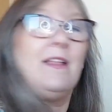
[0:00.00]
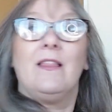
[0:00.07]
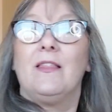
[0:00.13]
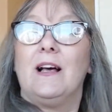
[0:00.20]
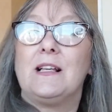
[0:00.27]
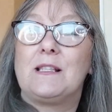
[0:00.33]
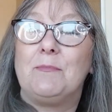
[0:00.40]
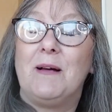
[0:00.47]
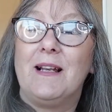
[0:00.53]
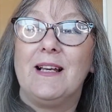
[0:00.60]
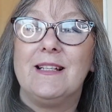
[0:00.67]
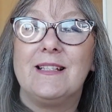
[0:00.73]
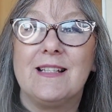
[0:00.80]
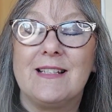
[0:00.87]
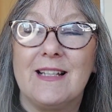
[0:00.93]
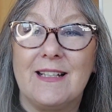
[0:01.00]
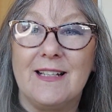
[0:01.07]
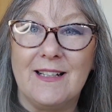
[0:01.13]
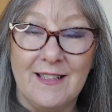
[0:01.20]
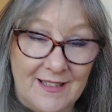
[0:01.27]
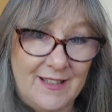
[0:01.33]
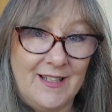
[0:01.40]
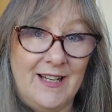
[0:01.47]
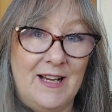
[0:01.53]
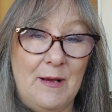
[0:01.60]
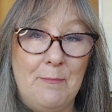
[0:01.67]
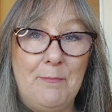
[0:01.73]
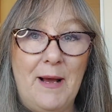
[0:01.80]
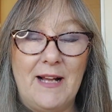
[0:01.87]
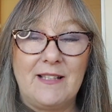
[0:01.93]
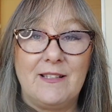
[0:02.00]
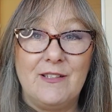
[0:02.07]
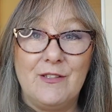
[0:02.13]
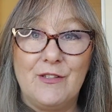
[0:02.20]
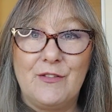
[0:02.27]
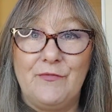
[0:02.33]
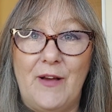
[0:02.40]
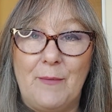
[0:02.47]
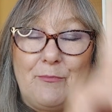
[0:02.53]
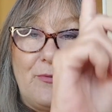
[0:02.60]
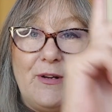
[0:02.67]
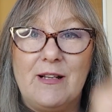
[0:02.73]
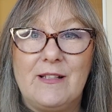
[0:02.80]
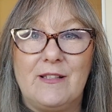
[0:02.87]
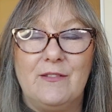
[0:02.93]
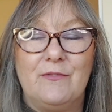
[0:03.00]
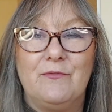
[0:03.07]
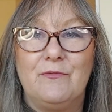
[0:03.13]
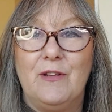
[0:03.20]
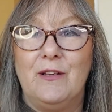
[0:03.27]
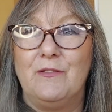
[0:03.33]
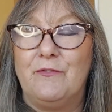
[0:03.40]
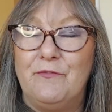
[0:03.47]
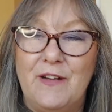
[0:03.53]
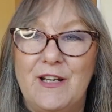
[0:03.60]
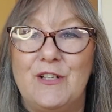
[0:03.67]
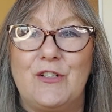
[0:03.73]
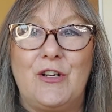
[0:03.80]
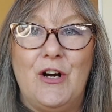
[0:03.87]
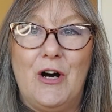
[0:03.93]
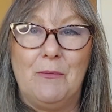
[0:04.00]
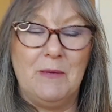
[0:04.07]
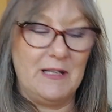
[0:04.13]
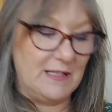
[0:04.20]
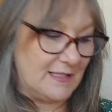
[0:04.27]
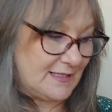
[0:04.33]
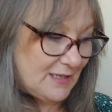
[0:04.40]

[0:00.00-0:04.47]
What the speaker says: that's my latest little patterns, fabrics and finished garments.